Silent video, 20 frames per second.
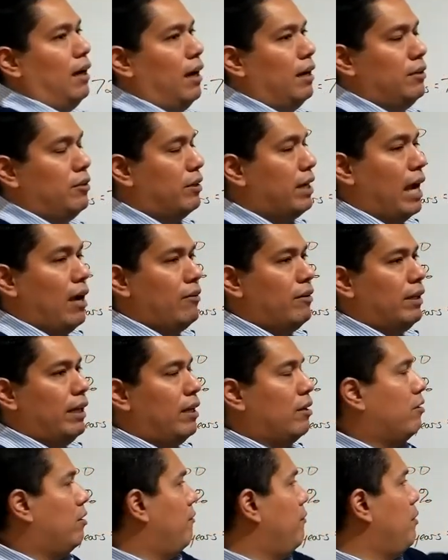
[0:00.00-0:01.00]
on your
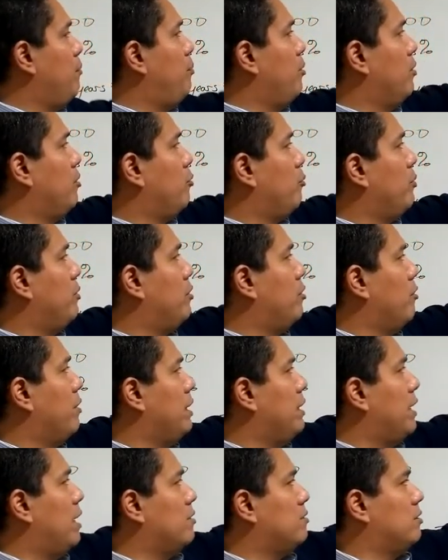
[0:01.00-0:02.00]
calculator, if you put
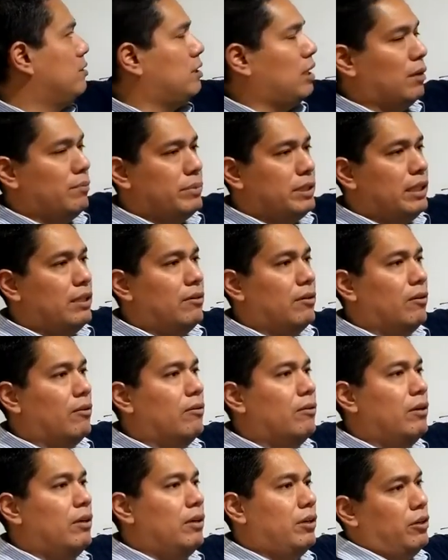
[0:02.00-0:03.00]
30,000 times zero,
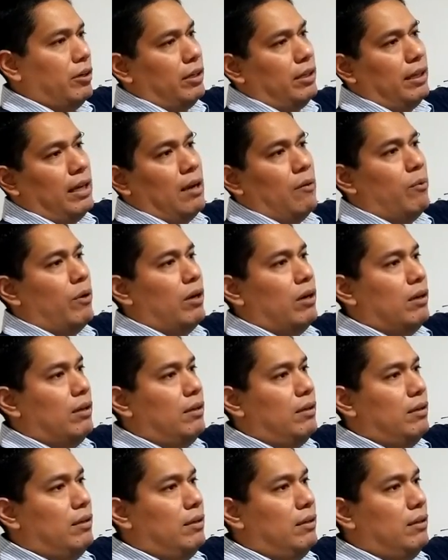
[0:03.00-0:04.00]
you're gonna get what?
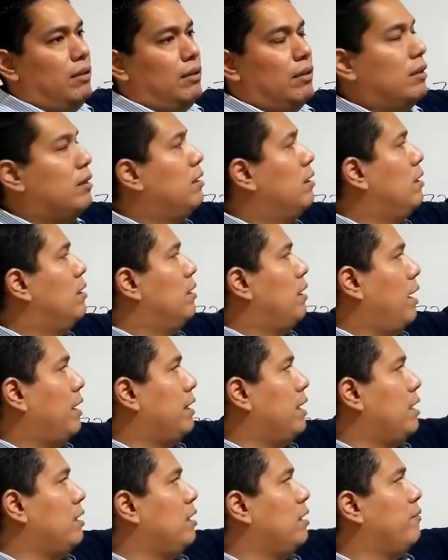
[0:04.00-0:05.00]
Zero. And
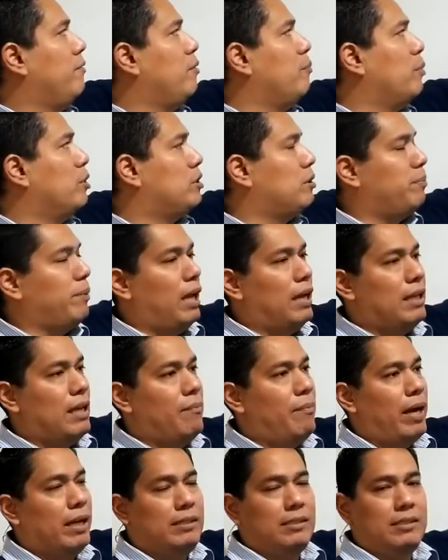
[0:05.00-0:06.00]
then if you multiply that
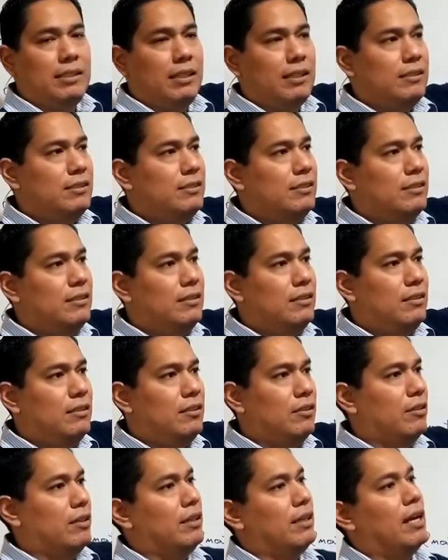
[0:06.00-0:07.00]
by six,
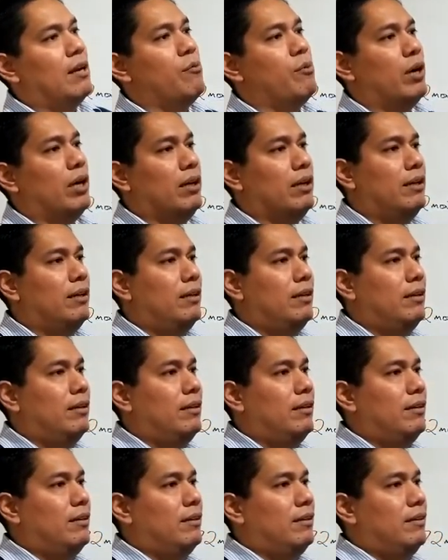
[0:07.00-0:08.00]
you're gonna get what?
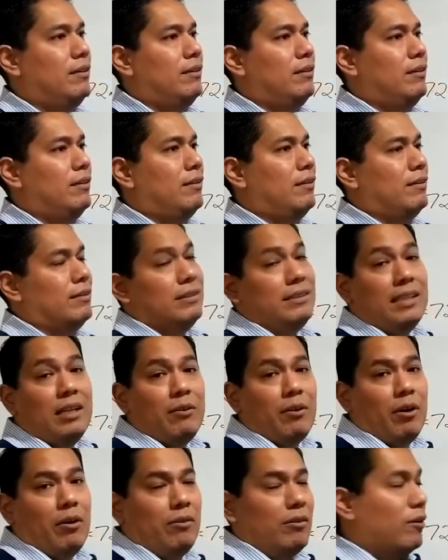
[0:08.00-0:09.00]
Zero.
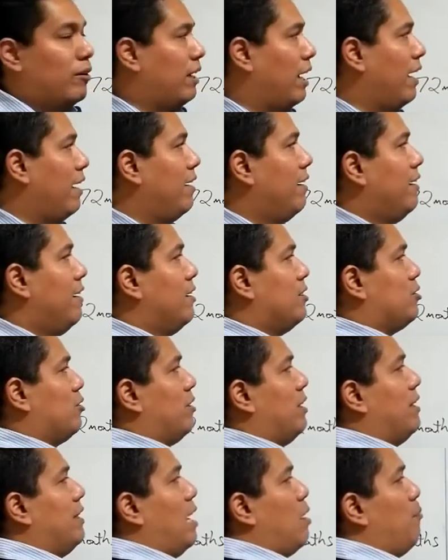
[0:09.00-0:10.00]
Zero, okay? So
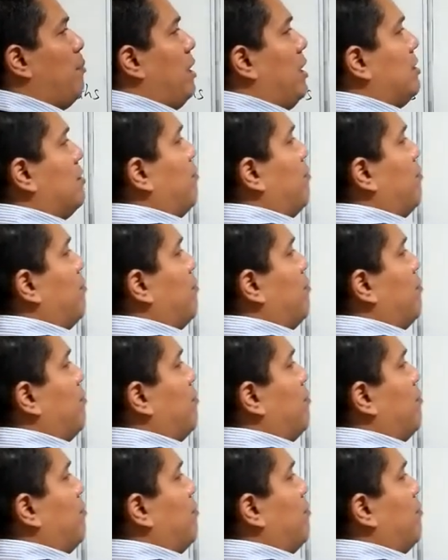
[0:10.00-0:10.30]
then that means